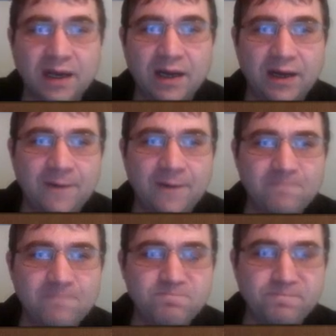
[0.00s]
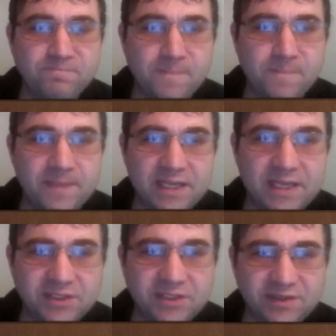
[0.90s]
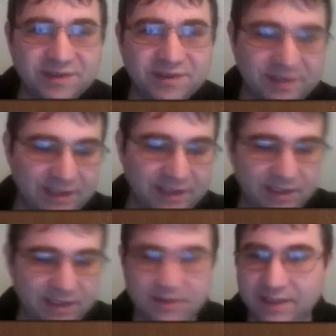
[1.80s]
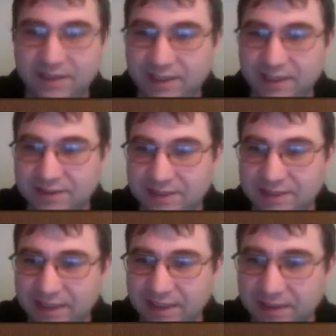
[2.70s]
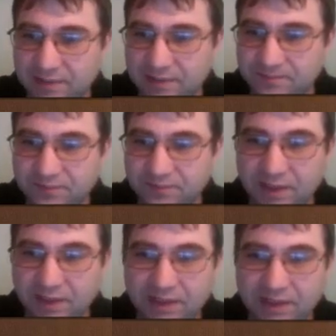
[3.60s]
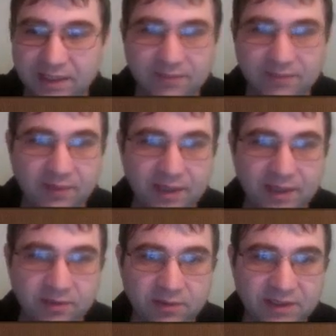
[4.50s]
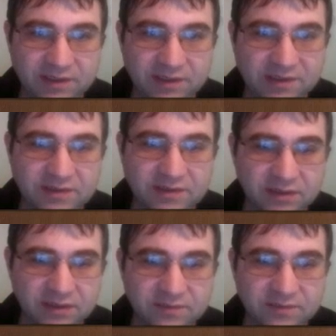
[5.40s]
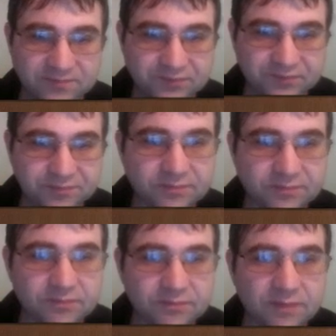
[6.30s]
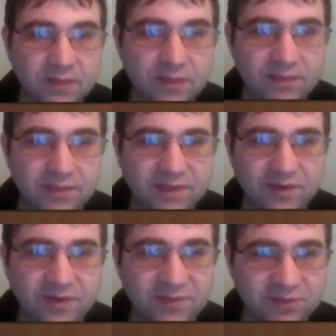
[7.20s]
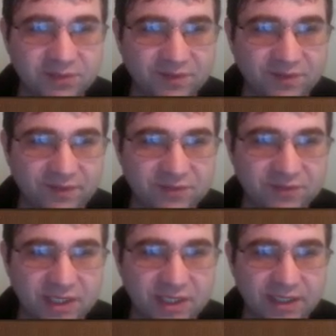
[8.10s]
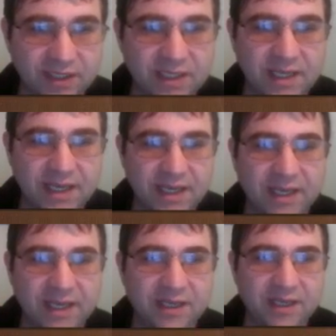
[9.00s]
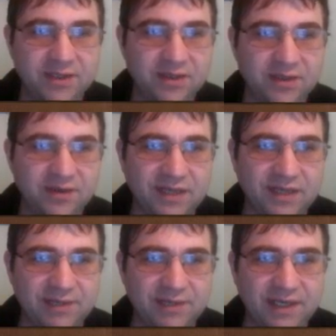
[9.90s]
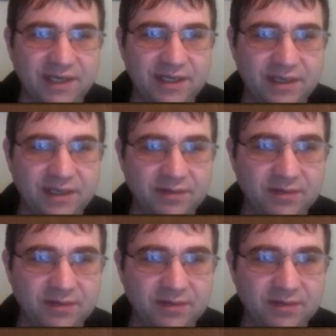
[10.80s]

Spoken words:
The issue is they can't take it. Like, they can't play queen takes e2 because you have bishop c5 check, and you're dominating